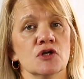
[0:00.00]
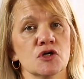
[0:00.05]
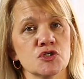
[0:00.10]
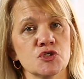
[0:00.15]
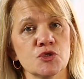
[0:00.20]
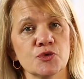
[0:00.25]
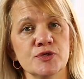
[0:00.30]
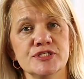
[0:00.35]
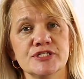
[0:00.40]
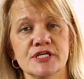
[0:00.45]

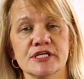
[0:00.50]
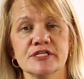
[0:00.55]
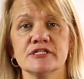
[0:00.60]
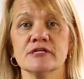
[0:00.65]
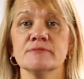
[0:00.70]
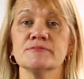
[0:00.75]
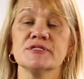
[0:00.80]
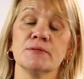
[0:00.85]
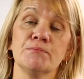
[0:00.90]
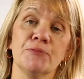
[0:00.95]
nursery
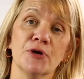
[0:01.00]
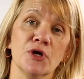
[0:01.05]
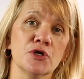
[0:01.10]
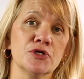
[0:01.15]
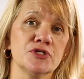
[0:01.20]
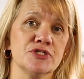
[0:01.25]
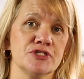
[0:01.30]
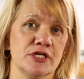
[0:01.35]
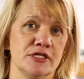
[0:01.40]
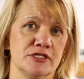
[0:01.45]
systems, and
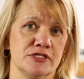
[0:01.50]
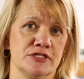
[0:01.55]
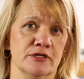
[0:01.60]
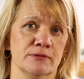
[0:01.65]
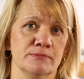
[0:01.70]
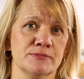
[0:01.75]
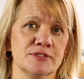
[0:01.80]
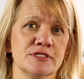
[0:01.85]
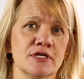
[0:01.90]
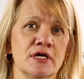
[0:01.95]
purge
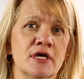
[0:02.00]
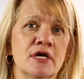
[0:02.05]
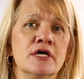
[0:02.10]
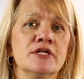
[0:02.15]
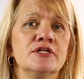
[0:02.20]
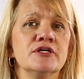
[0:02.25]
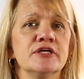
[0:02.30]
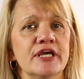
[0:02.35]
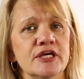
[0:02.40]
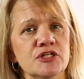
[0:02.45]
systems
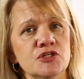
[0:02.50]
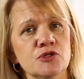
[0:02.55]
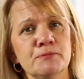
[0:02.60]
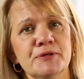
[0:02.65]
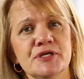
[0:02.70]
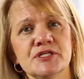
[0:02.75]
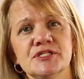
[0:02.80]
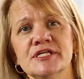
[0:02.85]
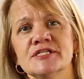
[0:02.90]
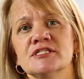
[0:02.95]
to get your
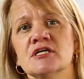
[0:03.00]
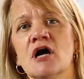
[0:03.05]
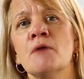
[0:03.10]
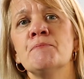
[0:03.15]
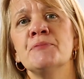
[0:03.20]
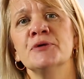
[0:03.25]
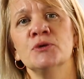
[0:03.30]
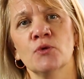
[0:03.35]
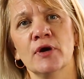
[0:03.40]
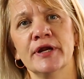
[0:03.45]
business
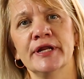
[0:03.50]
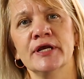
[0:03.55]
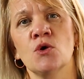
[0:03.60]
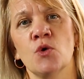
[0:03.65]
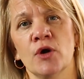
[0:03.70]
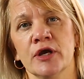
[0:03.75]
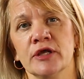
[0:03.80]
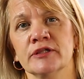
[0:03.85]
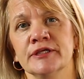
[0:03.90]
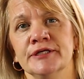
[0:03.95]
up and running
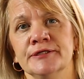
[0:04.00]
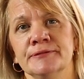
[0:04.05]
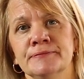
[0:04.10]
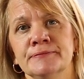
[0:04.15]
quickly.